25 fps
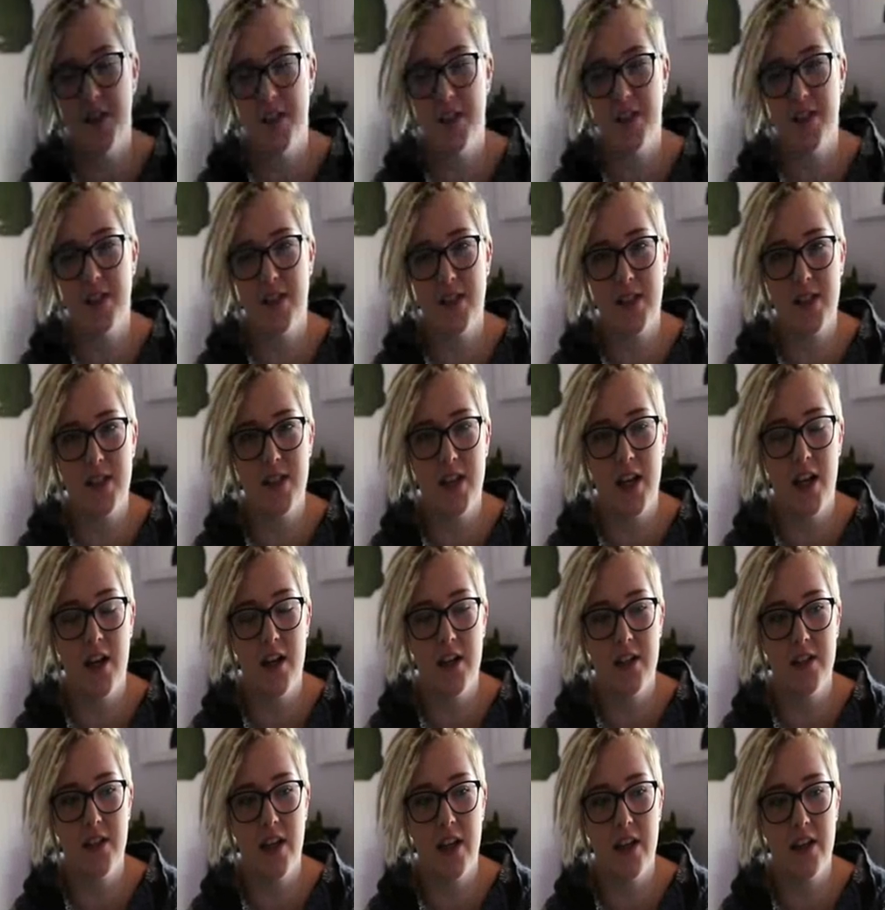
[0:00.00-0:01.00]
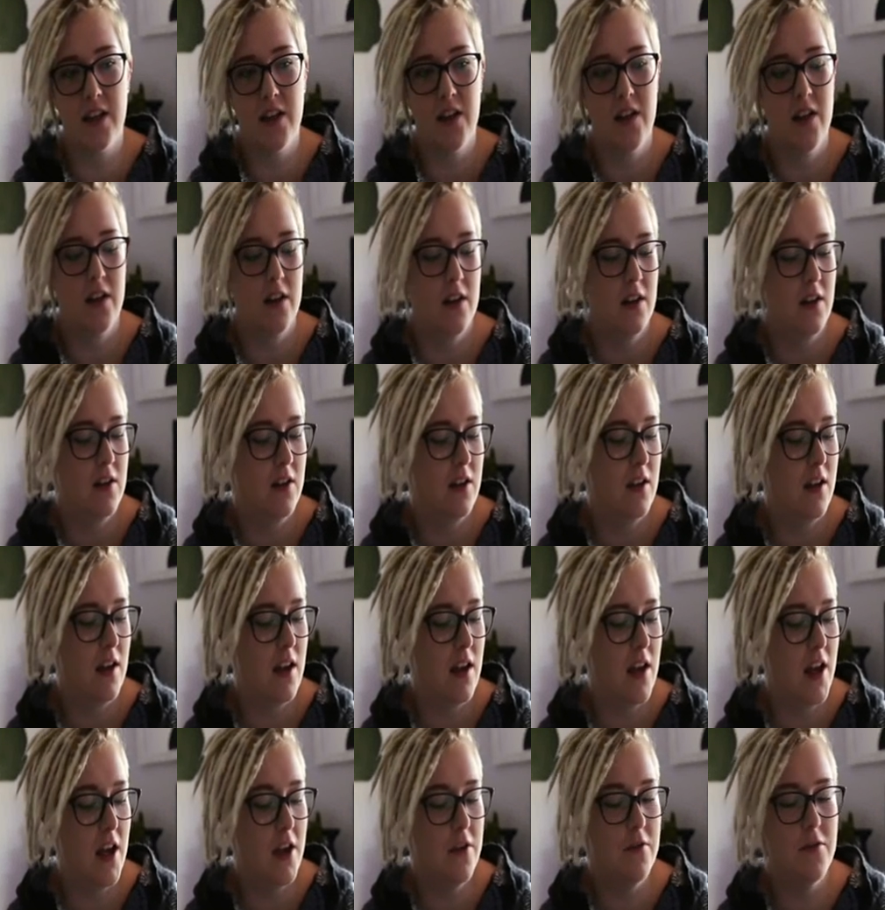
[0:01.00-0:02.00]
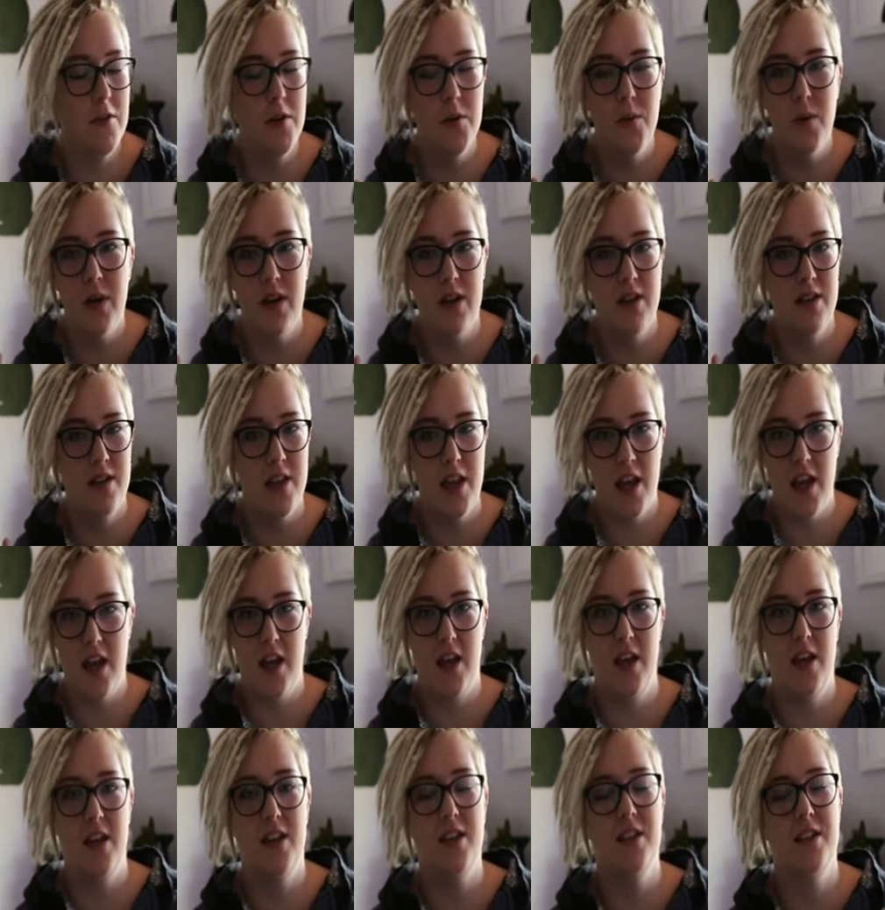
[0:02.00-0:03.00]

said at the start, like, everyone's hair